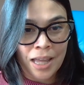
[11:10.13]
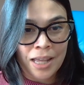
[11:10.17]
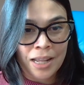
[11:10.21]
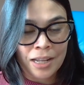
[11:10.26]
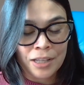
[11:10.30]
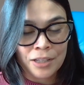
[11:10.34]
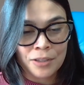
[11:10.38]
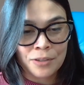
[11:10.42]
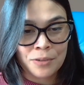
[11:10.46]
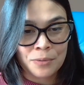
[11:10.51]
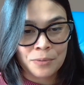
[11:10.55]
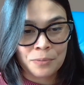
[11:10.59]
And
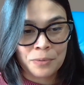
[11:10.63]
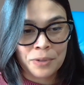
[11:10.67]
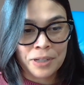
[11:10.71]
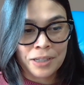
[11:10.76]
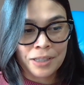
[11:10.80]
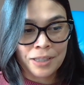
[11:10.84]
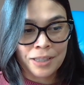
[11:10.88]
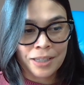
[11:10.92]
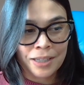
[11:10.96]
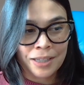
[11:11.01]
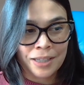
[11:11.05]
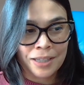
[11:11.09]
it's
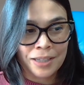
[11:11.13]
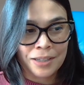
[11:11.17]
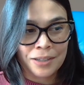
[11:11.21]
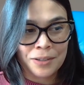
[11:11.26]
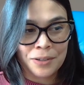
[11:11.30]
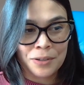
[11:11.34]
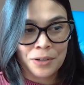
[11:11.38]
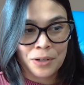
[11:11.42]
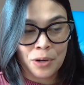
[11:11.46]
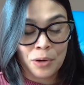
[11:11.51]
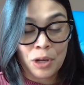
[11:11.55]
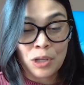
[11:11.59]
really,
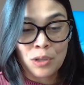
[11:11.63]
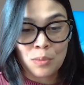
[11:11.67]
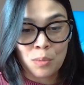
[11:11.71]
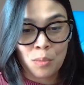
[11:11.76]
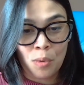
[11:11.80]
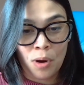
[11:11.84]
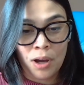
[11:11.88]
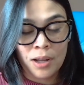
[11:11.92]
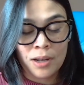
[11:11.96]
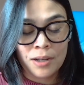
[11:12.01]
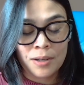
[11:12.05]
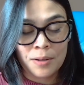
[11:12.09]
it's
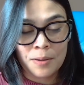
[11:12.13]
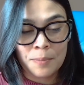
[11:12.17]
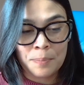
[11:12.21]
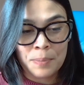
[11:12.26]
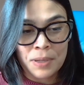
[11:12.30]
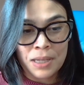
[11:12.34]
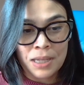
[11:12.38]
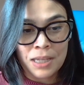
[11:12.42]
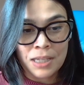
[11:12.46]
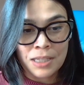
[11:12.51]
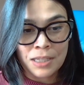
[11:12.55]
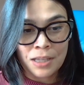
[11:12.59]
one
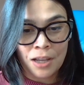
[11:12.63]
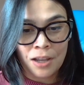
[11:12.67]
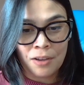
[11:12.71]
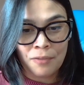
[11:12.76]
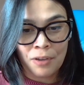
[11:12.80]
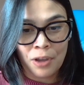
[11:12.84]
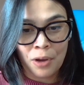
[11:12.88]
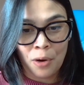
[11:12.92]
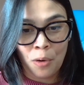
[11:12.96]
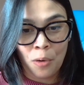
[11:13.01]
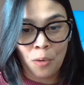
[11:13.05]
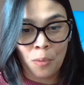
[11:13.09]
piece of
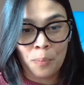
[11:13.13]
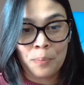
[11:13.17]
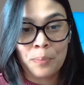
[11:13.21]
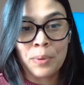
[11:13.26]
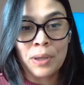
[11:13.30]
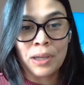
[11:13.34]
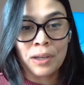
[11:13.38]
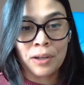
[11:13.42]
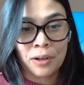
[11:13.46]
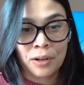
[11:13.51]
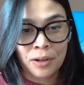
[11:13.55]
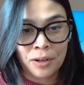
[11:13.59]
a whole
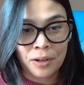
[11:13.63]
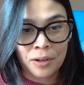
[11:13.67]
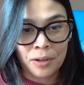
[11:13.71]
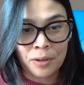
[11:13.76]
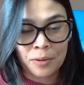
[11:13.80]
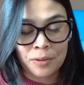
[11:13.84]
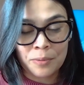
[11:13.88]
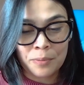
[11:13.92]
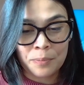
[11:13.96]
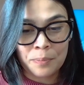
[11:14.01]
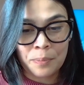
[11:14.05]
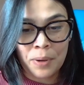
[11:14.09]

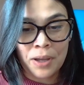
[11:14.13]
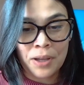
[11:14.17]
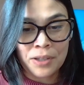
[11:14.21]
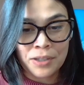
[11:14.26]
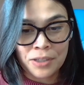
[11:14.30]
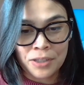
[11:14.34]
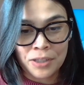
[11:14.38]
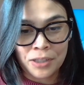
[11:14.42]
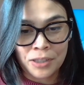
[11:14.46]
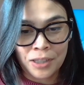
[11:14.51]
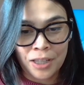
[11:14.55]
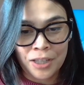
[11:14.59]
bigger
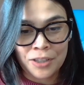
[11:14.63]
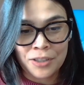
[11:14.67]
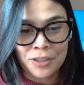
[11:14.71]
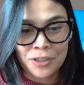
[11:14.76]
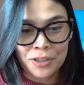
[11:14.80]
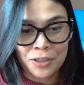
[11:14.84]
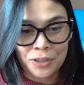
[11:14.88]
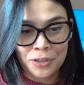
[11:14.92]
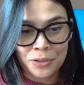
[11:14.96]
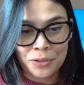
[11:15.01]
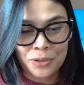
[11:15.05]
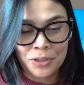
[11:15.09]
puzzle and
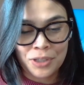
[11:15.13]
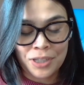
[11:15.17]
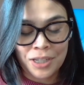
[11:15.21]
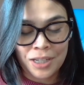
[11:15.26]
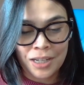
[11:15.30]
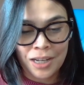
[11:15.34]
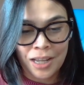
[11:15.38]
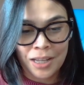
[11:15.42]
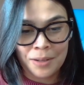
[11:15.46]
solution,